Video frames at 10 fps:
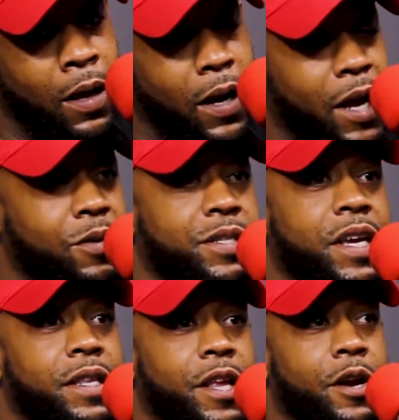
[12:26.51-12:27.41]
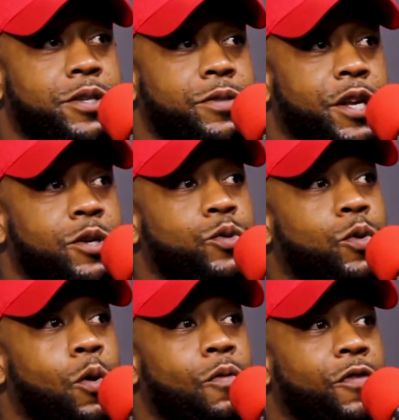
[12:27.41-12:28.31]
like you said, there's
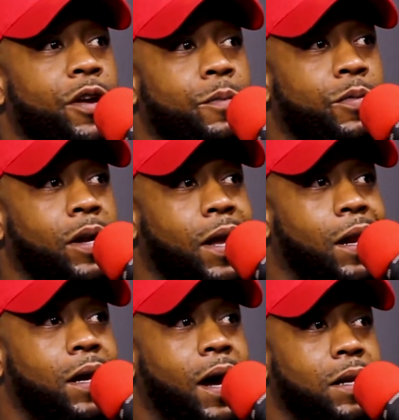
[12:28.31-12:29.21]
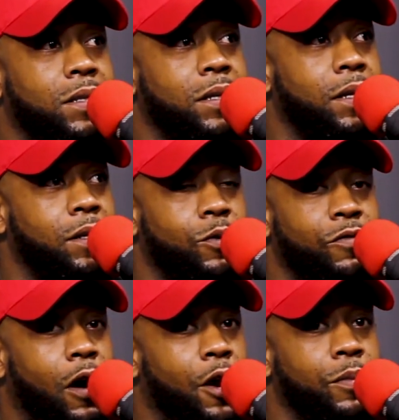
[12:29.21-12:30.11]
room for him to put a lot of content. He can do a
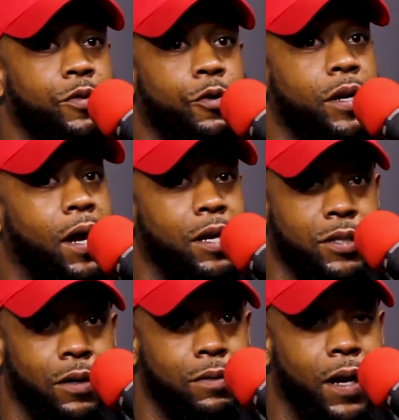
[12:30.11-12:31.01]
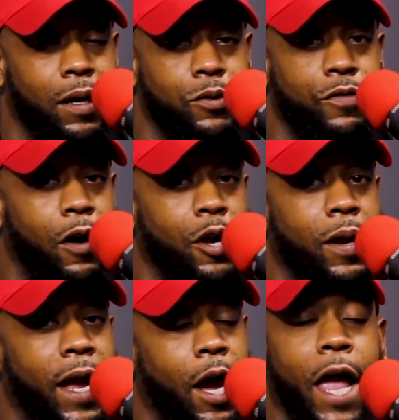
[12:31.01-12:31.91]
volume 3 concert. I can do a
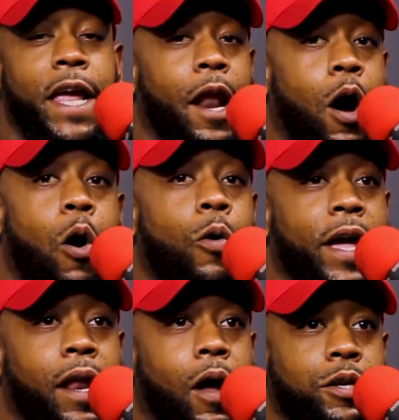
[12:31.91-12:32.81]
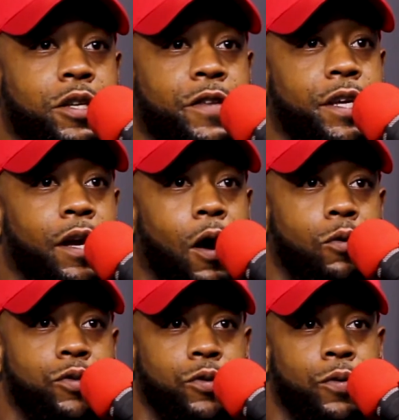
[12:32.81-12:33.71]
volume. He got a whole catalog of stuff that he can
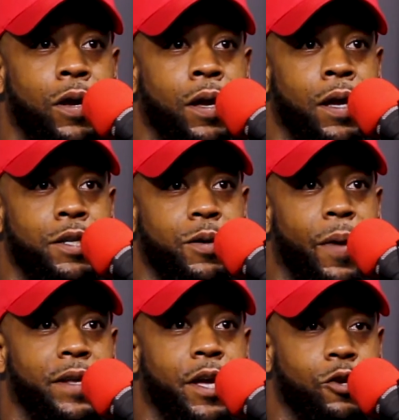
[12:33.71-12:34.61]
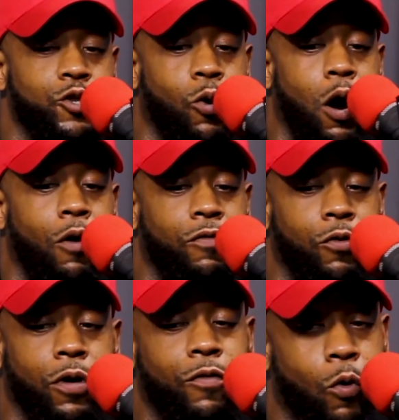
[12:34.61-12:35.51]
go to make that a draw
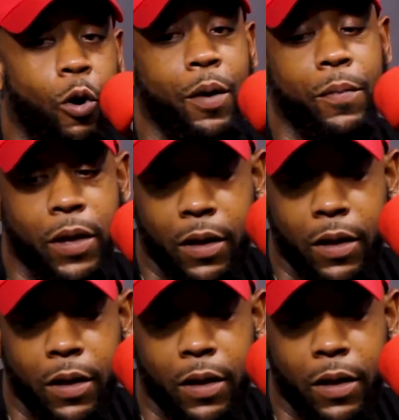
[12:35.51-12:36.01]
for him.